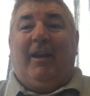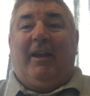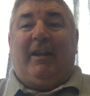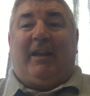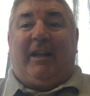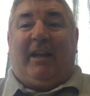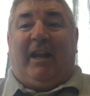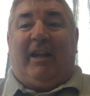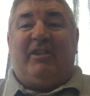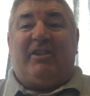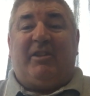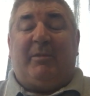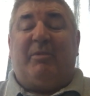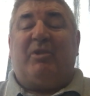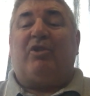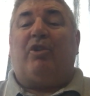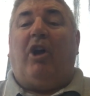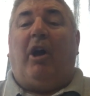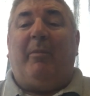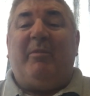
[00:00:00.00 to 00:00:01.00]
G'day
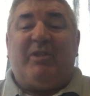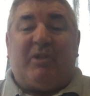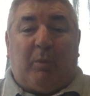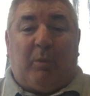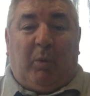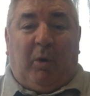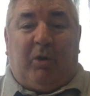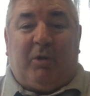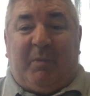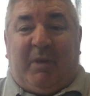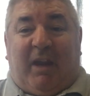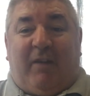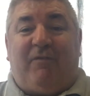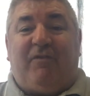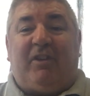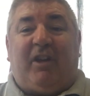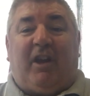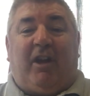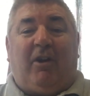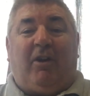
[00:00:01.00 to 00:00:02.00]
subscribers and welcome to
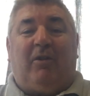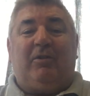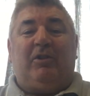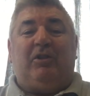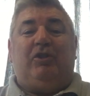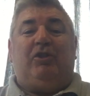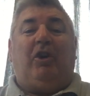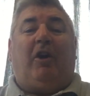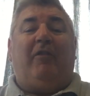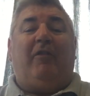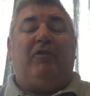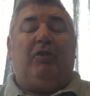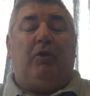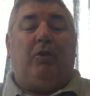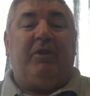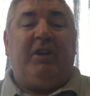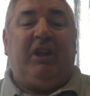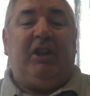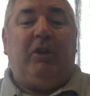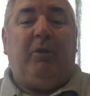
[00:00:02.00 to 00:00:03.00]
FJ Holden Jive,
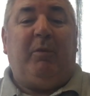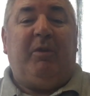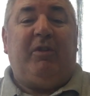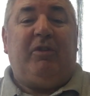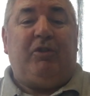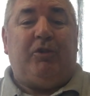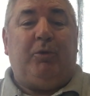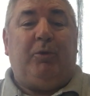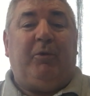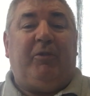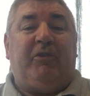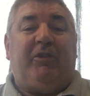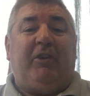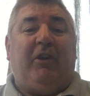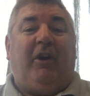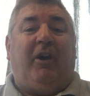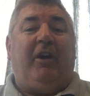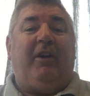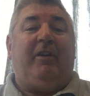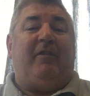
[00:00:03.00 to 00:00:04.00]
talking you with Jules
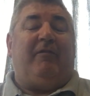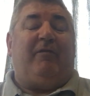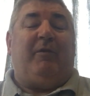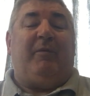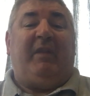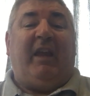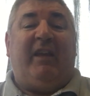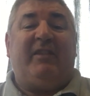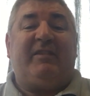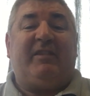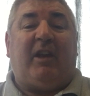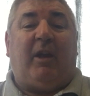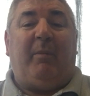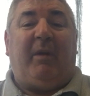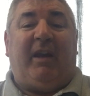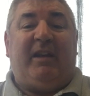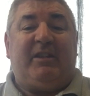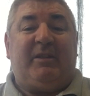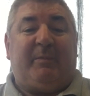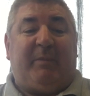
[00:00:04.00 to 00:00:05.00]
Knight from Nasco
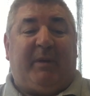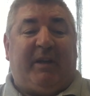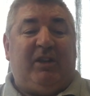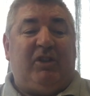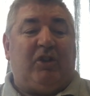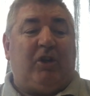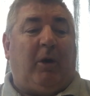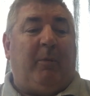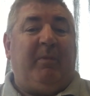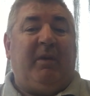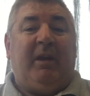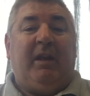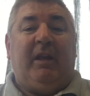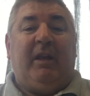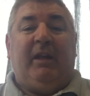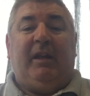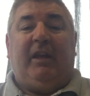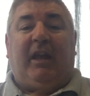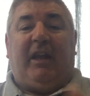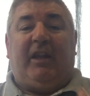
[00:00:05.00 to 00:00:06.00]
based Speed Shop
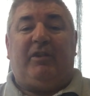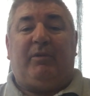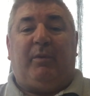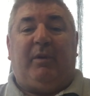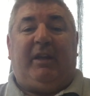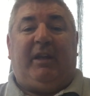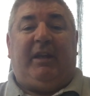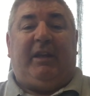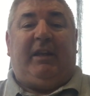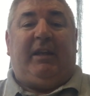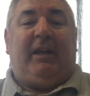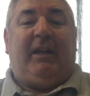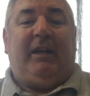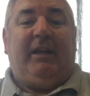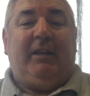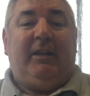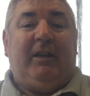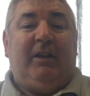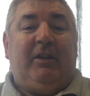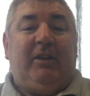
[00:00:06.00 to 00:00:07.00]
as we
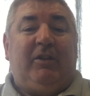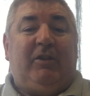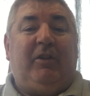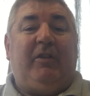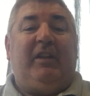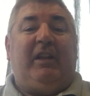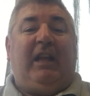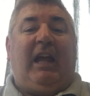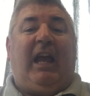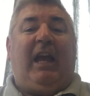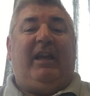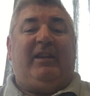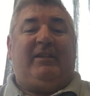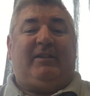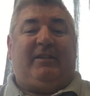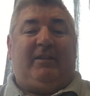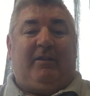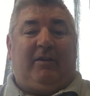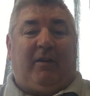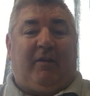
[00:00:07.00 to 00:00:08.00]
do the
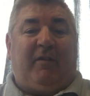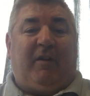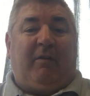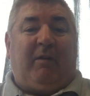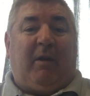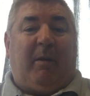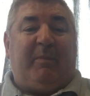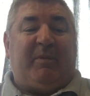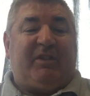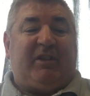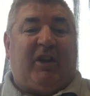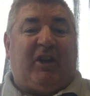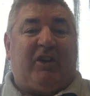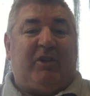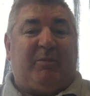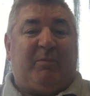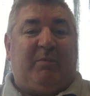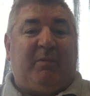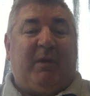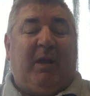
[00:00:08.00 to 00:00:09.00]
last of our
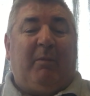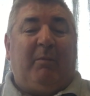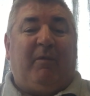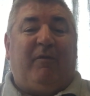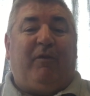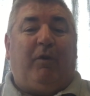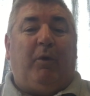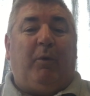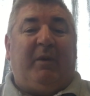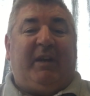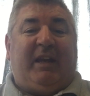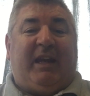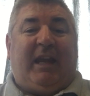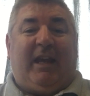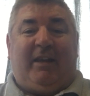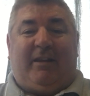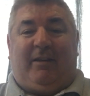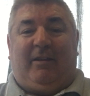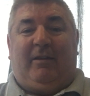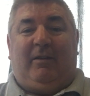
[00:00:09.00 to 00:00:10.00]
episodes before we
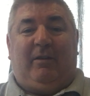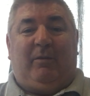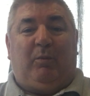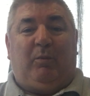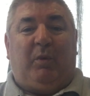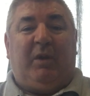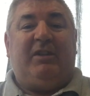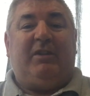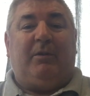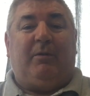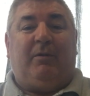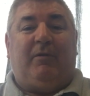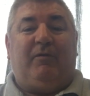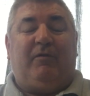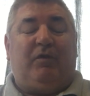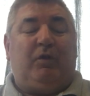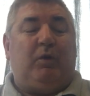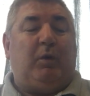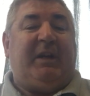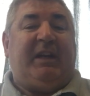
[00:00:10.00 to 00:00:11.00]
hit winter
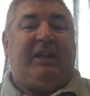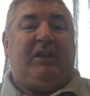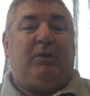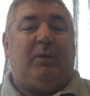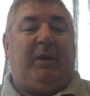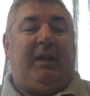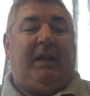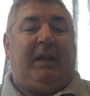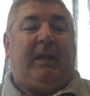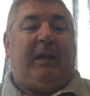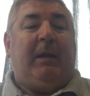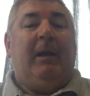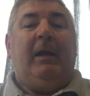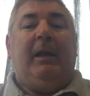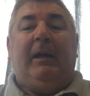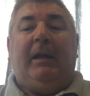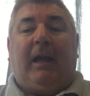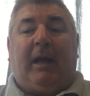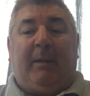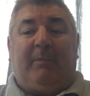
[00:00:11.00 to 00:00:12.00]
of 2020.
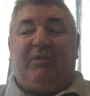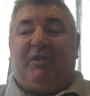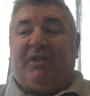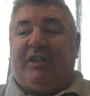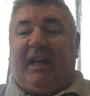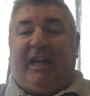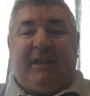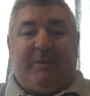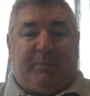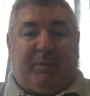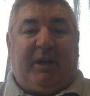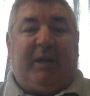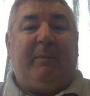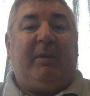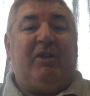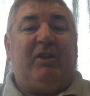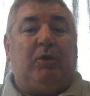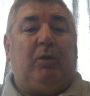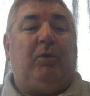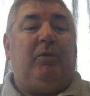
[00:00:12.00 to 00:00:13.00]
Today's pretty
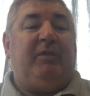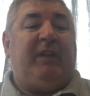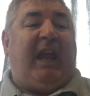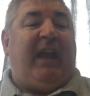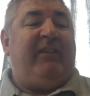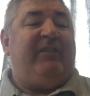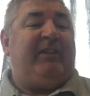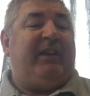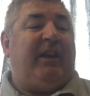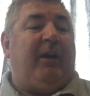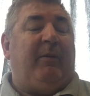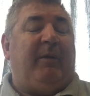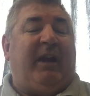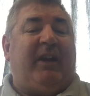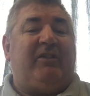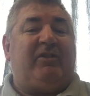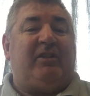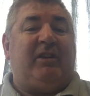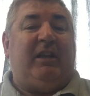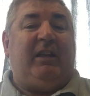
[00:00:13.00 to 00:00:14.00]
much all Nasco
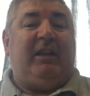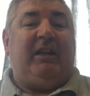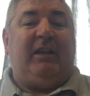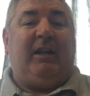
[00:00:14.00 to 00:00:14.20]
actually.